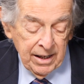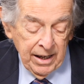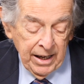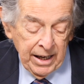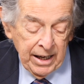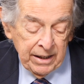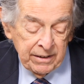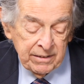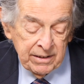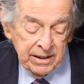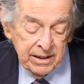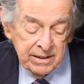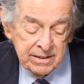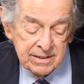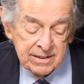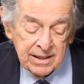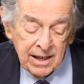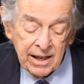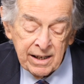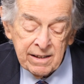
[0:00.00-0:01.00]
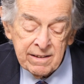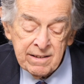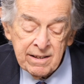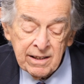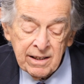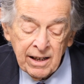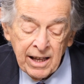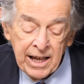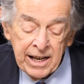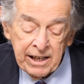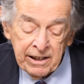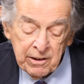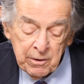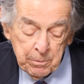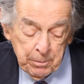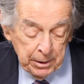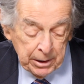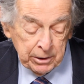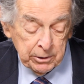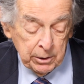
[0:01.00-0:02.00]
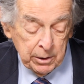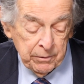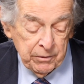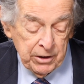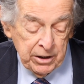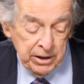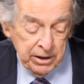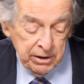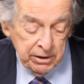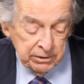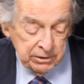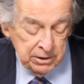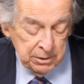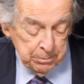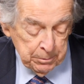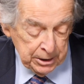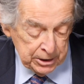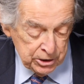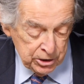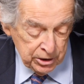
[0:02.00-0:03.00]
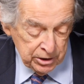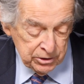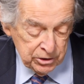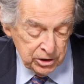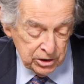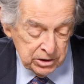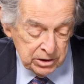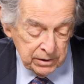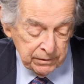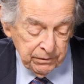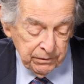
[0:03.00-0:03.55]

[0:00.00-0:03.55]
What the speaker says: and the Science Atlantic Speaker of the Year, to mention just a